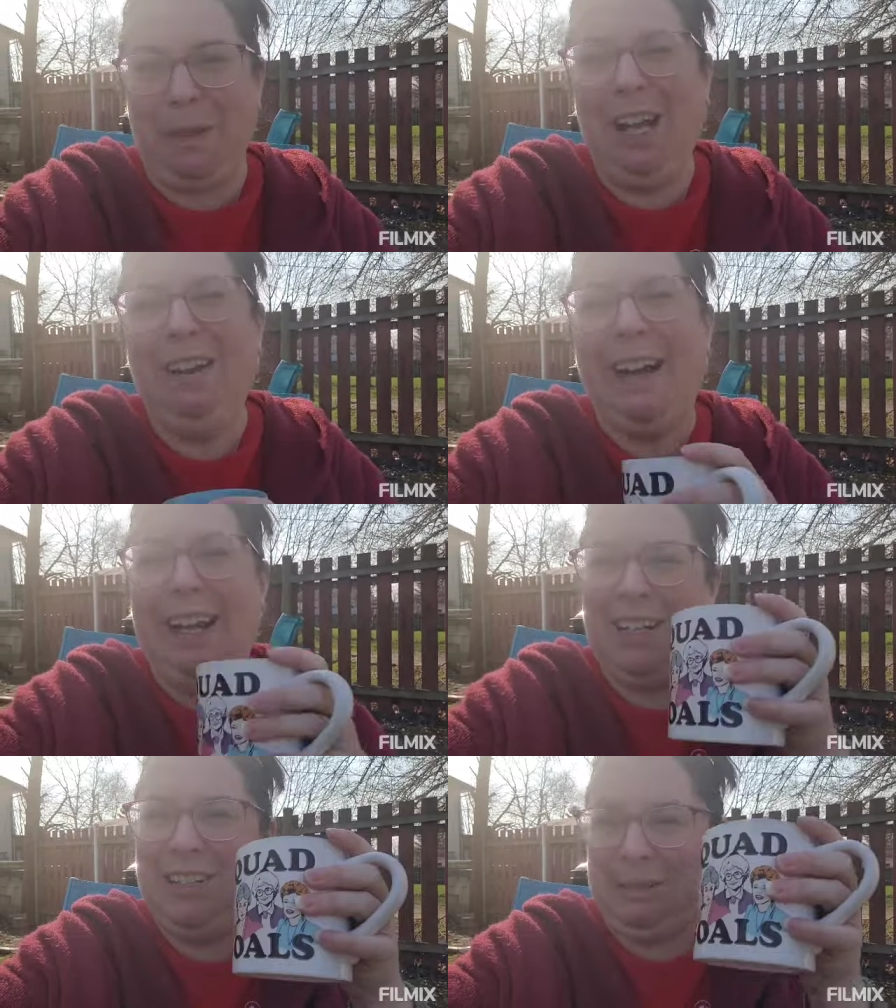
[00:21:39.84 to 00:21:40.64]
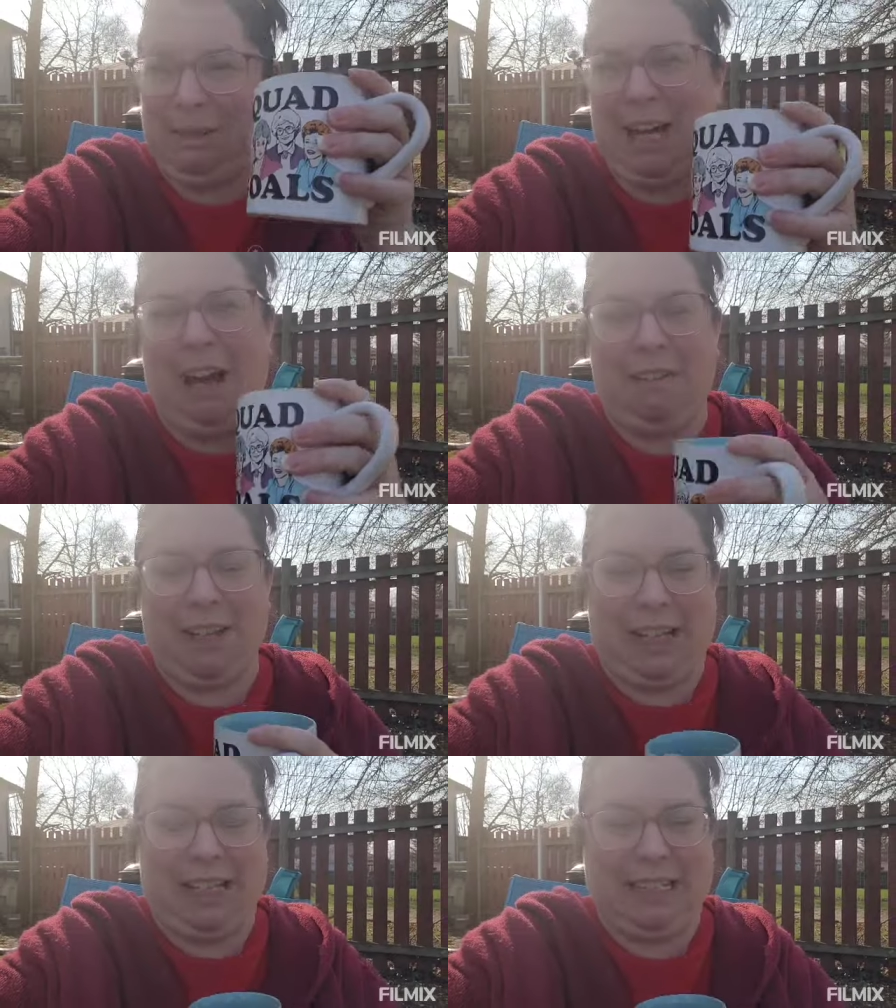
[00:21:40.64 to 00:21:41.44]
Alright, I'm gonna drink my coffee,
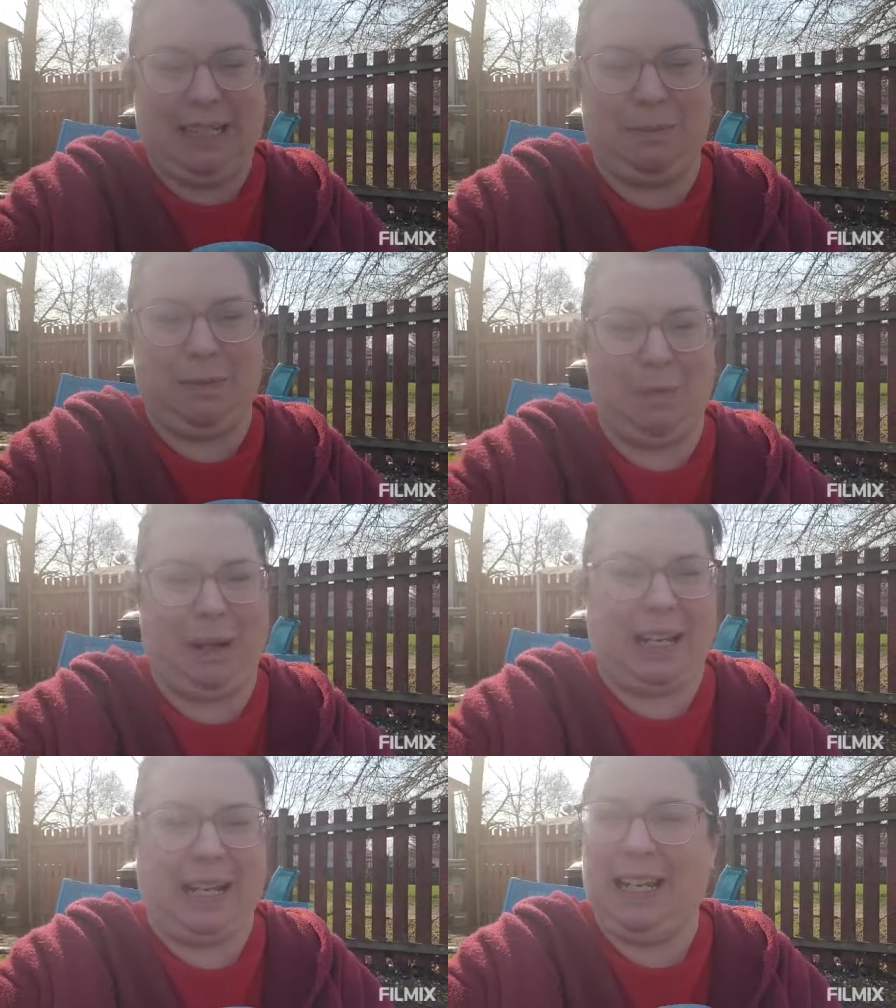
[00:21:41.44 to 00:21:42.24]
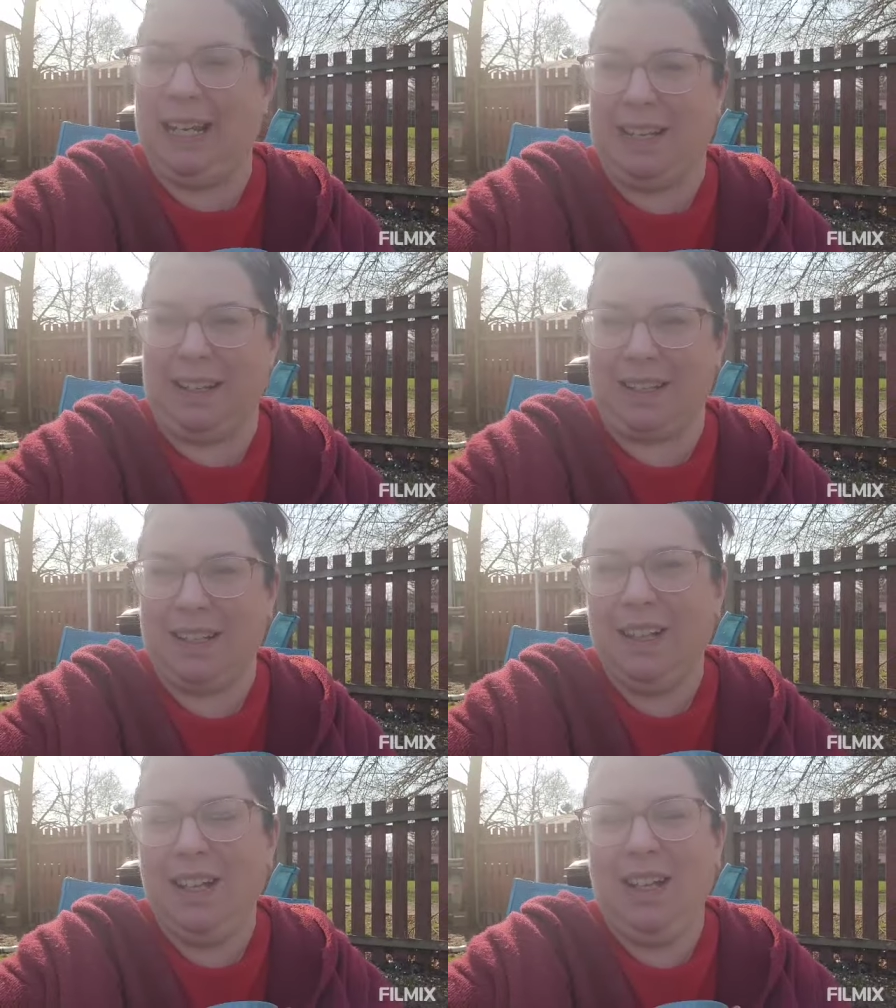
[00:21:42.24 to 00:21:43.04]
get some brekkie, and
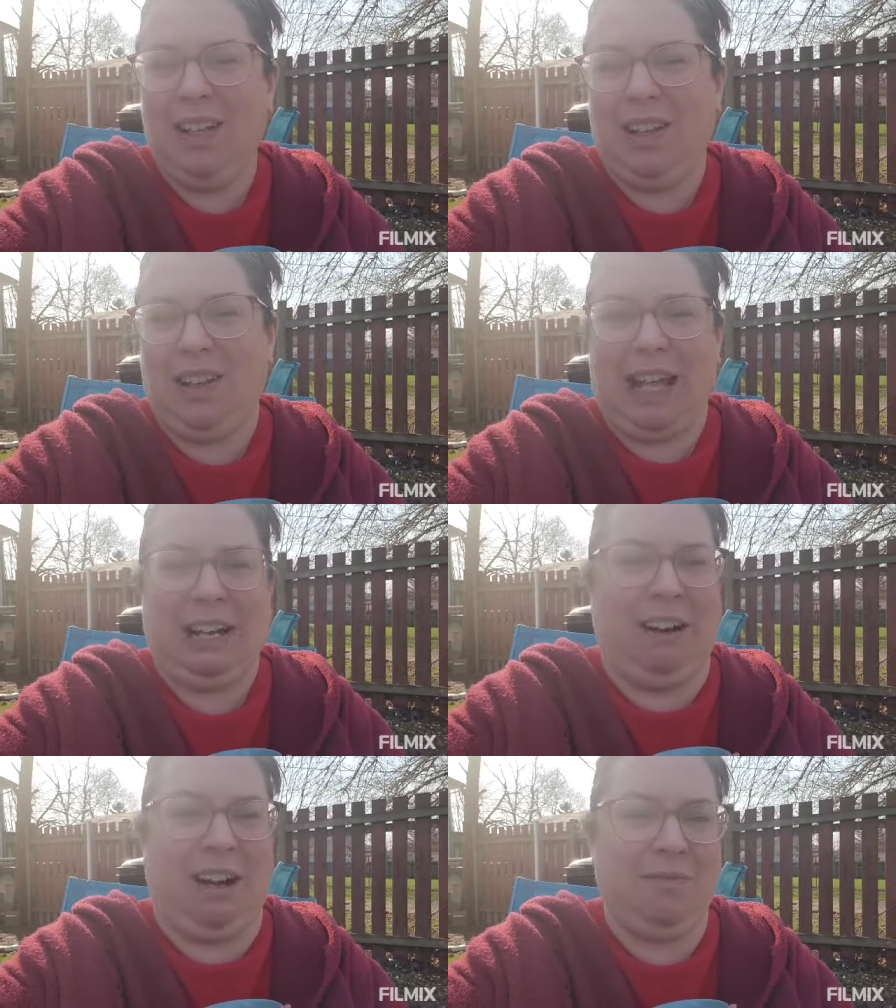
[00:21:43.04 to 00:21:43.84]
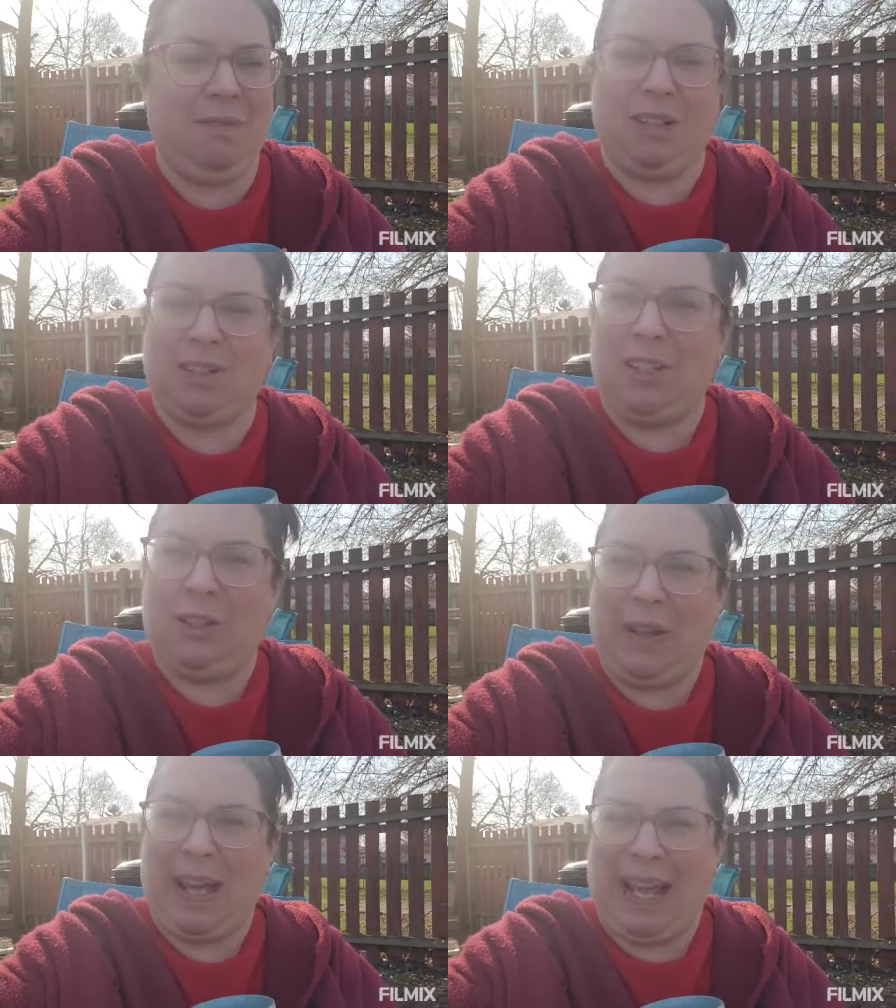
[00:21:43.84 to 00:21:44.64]
later on we'll
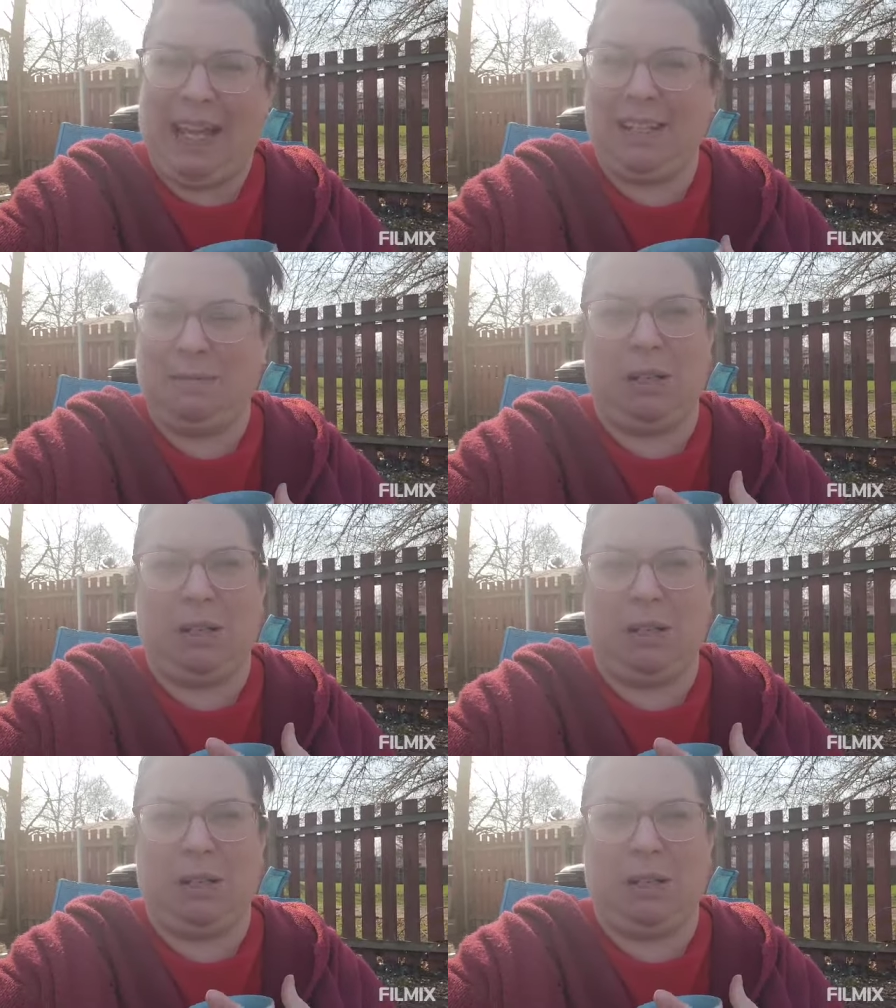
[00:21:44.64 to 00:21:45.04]
do the eggs.